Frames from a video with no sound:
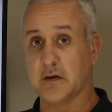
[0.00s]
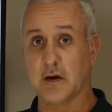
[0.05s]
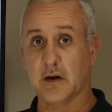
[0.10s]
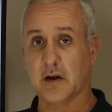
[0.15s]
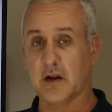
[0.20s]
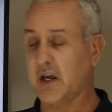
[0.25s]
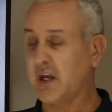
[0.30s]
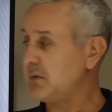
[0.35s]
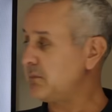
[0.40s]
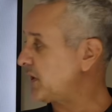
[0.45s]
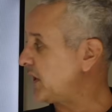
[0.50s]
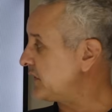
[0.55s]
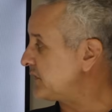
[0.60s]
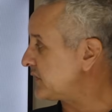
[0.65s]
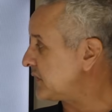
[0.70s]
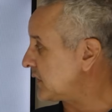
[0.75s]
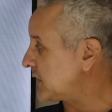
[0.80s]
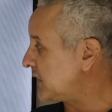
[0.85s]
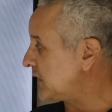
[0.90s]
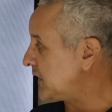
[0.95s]
The claim
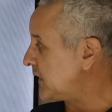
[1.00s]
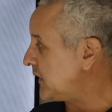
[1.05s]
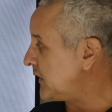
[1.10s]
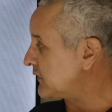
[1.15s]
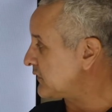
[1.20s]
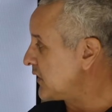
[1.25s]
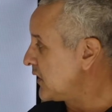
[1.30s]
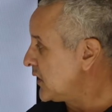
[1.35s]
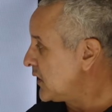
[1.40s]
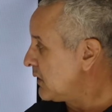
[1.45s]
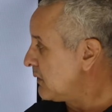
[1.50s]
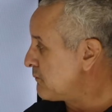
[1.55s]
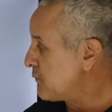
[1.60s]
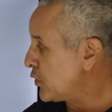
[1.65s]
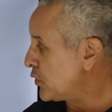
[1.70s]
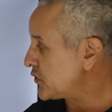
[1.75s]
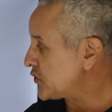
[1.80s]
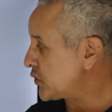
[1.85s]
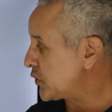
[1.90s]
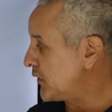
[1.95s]
basically is
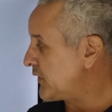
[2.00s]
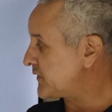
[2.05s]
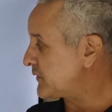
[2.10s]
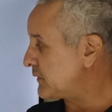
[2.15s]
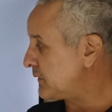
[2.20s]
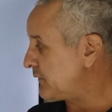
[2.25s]
more choice